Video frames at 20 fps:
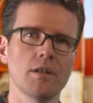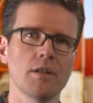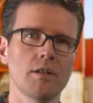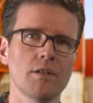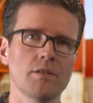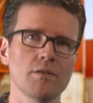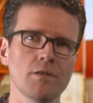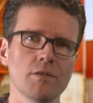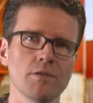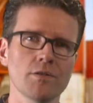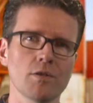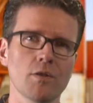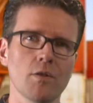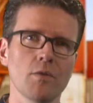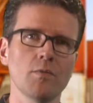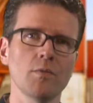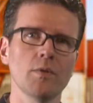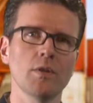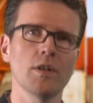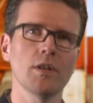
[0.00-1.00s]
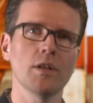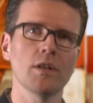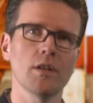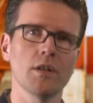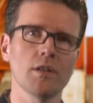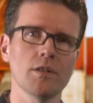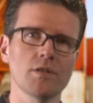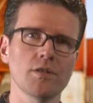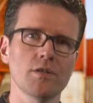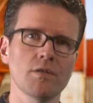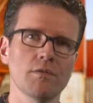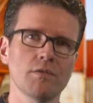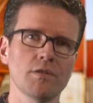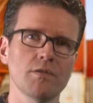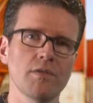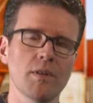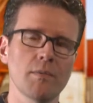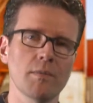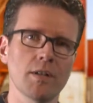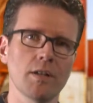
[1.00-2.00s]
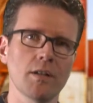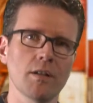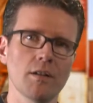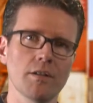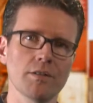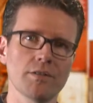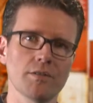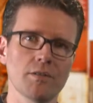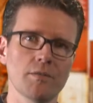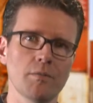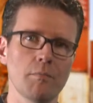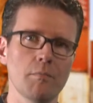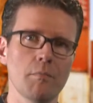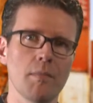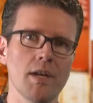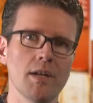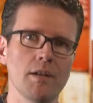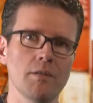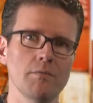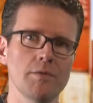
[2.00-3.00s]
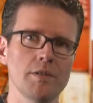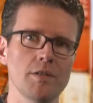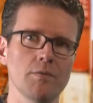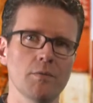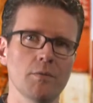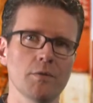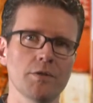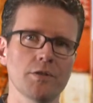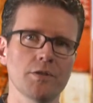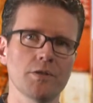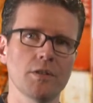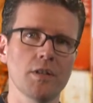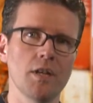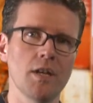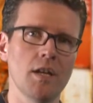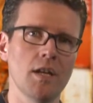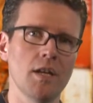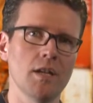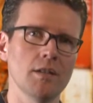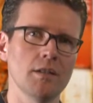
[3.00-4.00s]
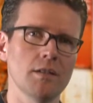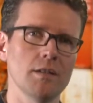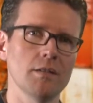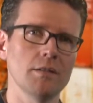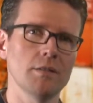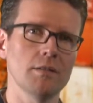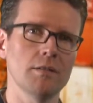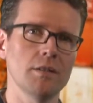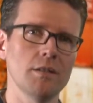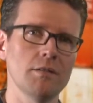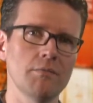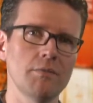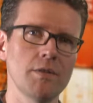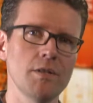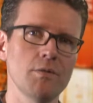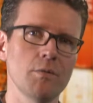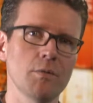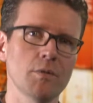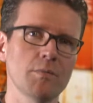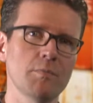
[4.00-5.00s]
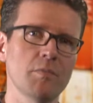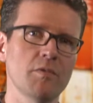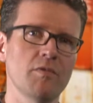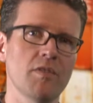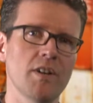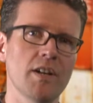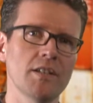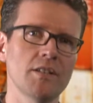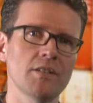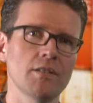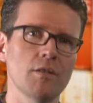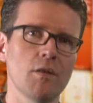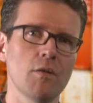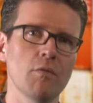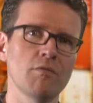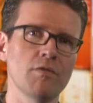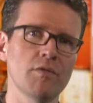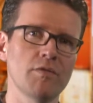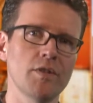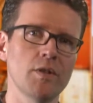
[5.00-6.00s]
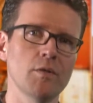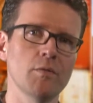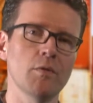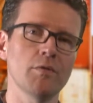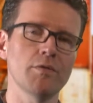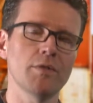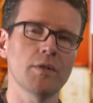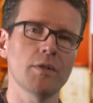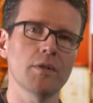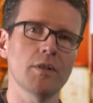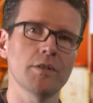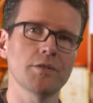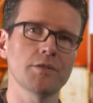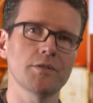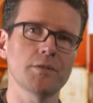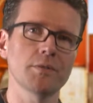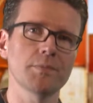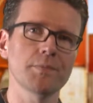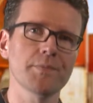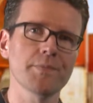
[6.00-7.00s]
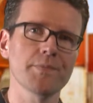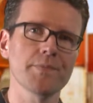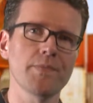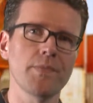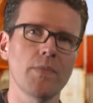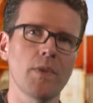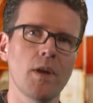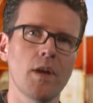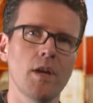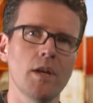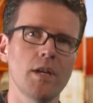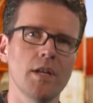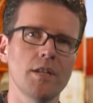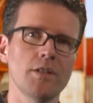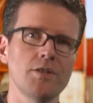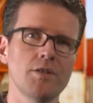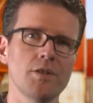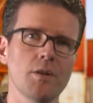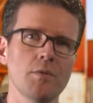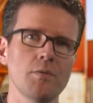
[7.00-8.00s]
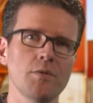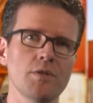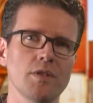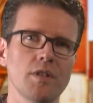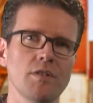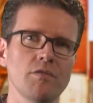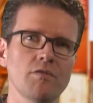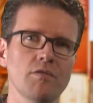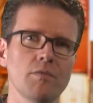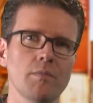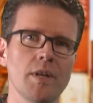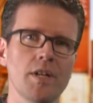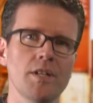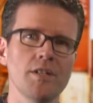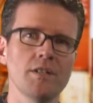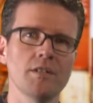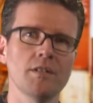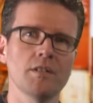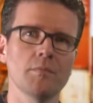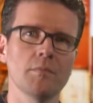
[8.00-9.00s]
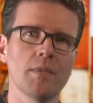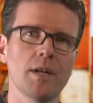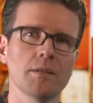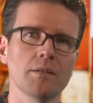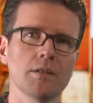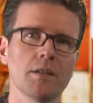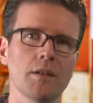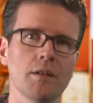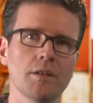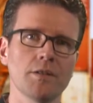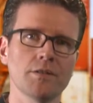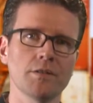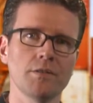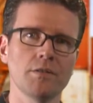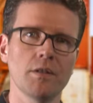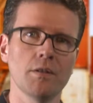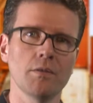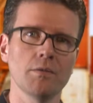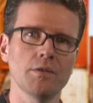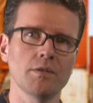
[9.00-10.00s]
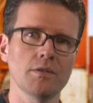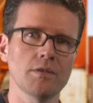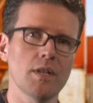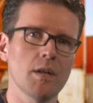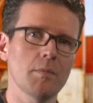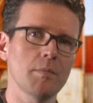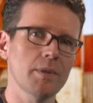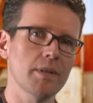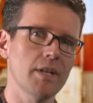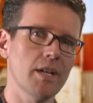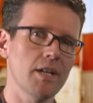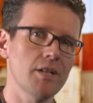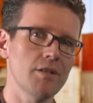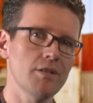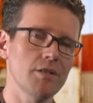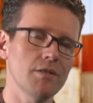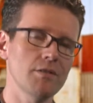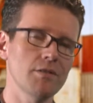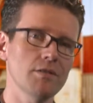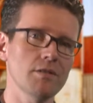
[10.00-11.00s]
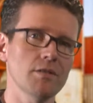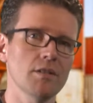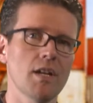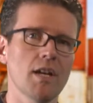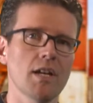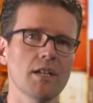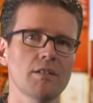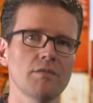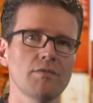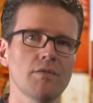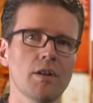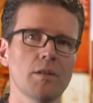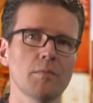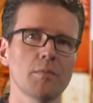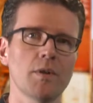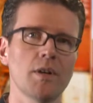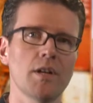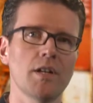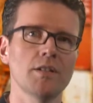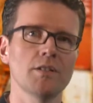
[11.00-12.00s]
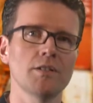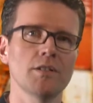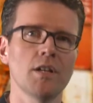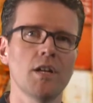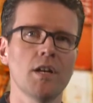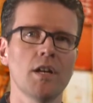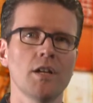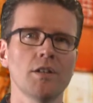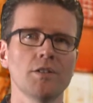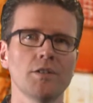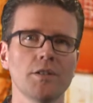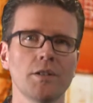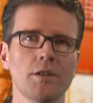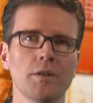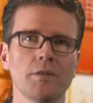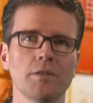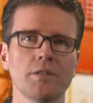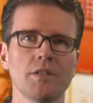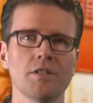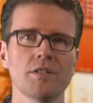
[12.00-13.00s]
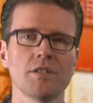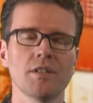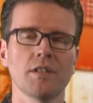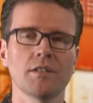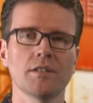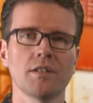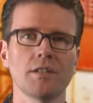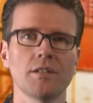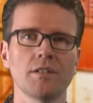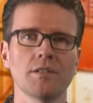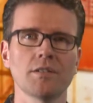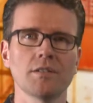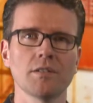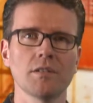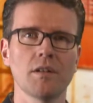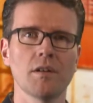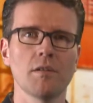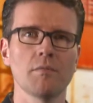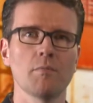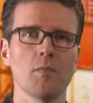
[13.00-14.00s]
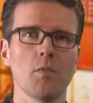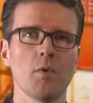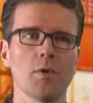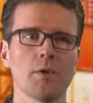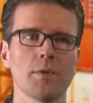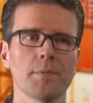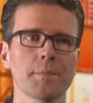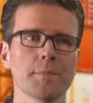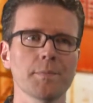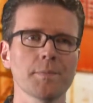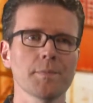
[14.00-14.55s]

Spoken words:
There is also a Service Fabric cluster meta resource. This resource provides an overview of your cluster. It shows information about cluster nodes, applications, active upgrades, security settings, and more.